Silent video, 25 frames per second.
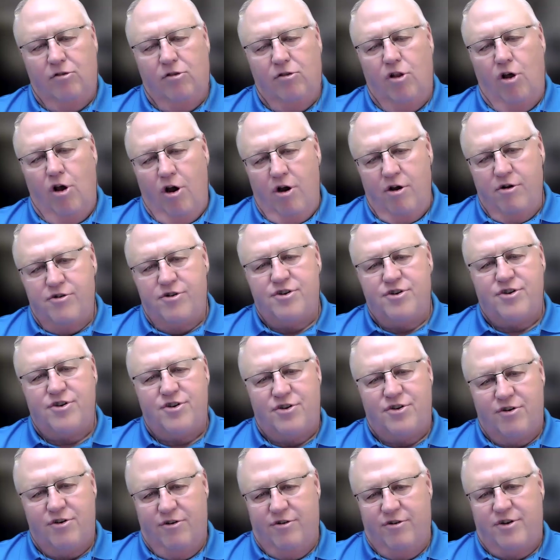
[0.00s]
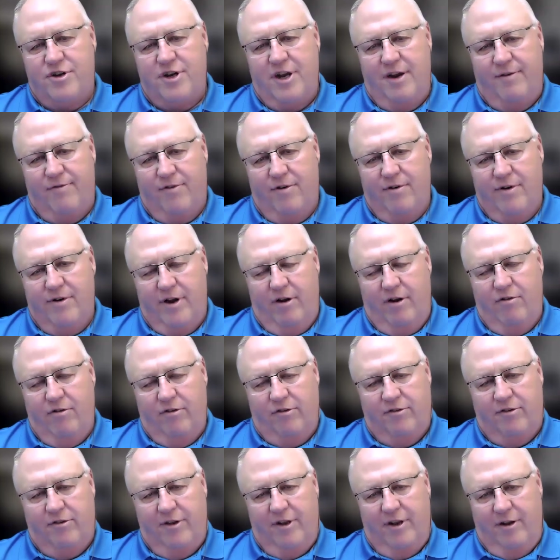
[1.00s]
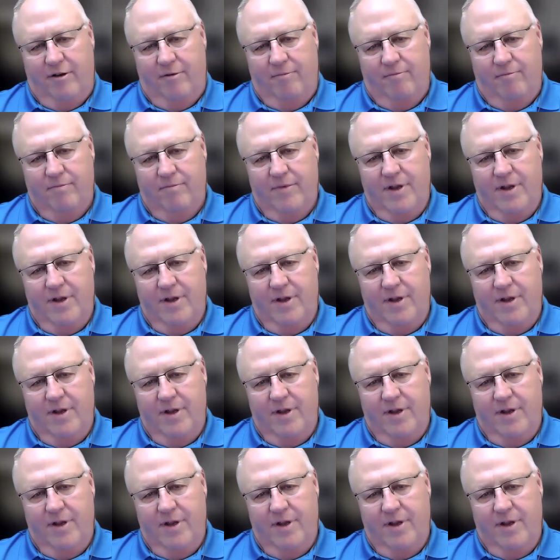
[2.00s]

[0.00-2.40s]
largest church ever in Christendom,